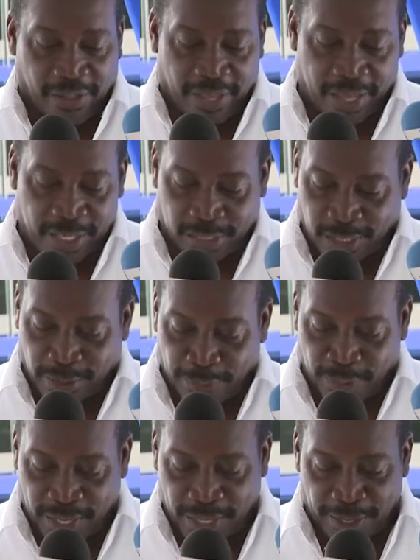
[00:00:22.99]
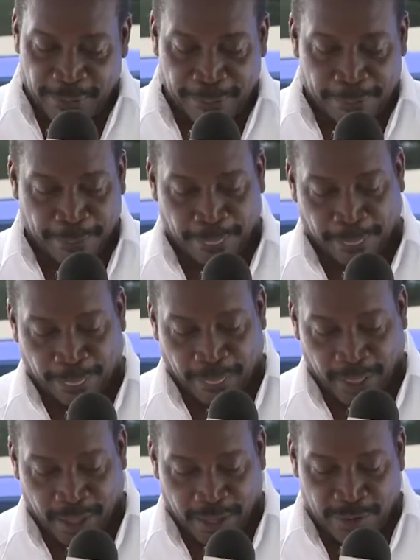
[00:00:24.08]
ACP
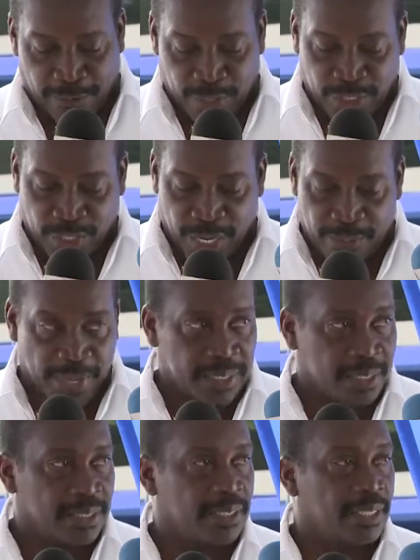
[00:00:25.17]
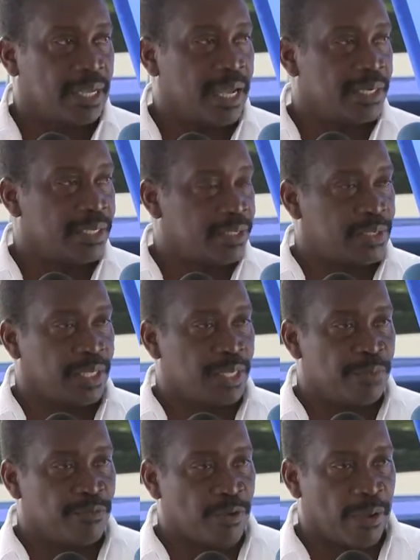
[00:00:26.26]
Clifford Chambers and his
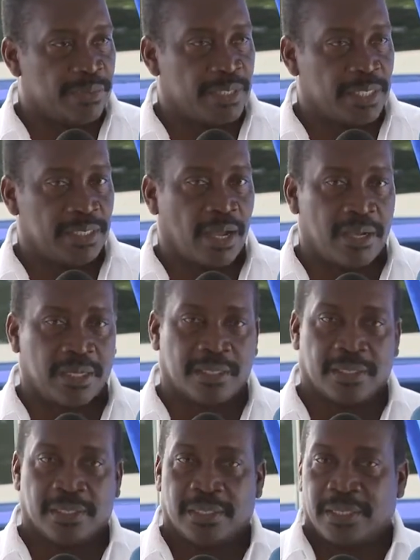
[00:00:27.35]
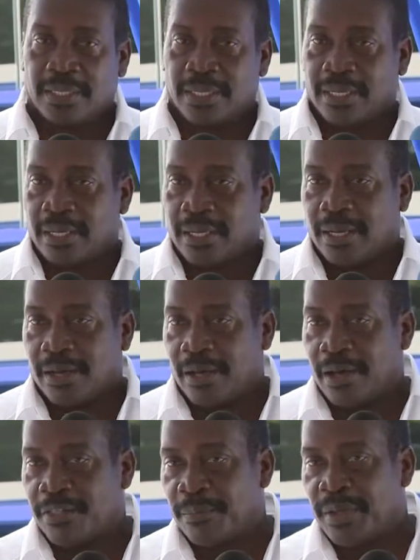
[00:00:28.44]
team from CTOC,
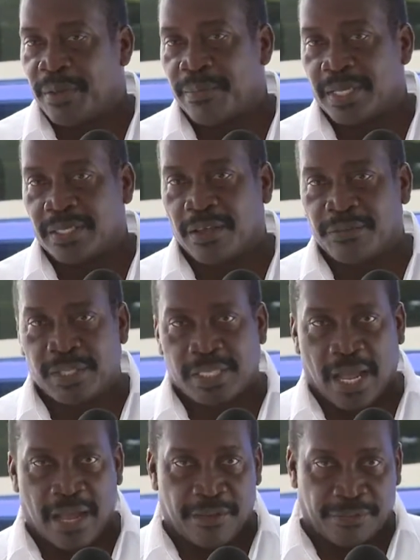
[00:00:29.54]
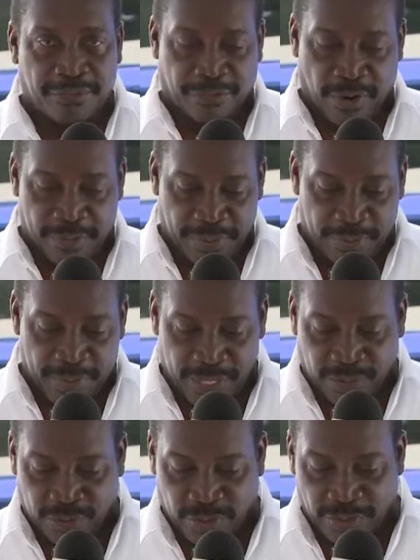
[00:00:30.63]
other members of staff from the
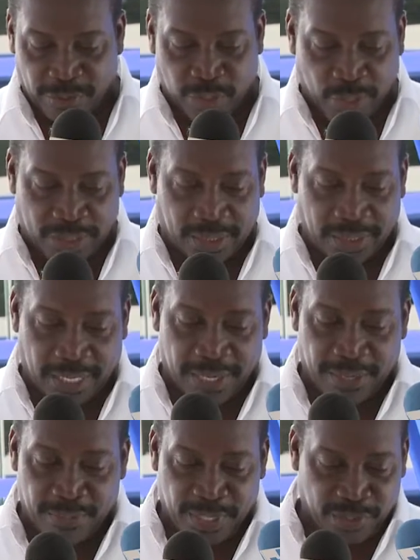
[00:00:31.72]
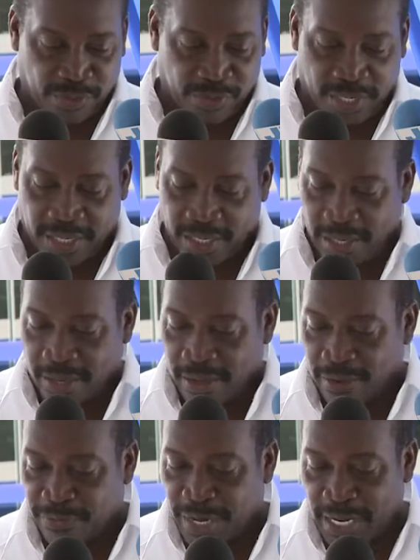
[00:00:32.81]
Ministry of Justice and the Ministry
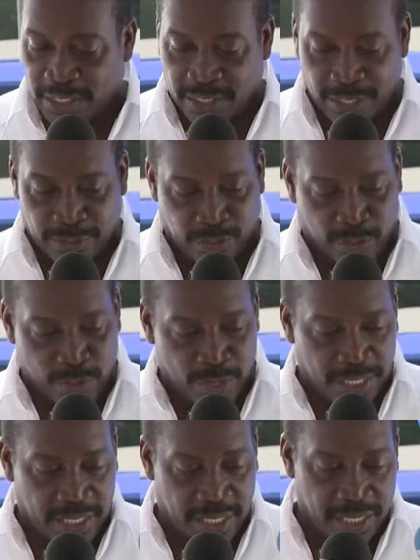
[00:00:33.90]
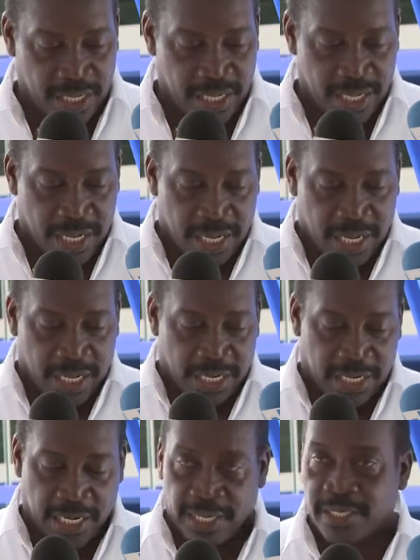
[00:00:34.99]
of National Security,
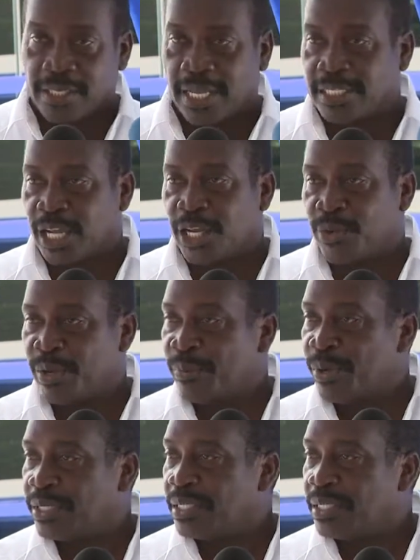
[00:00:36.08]
and ladies and gentlemen,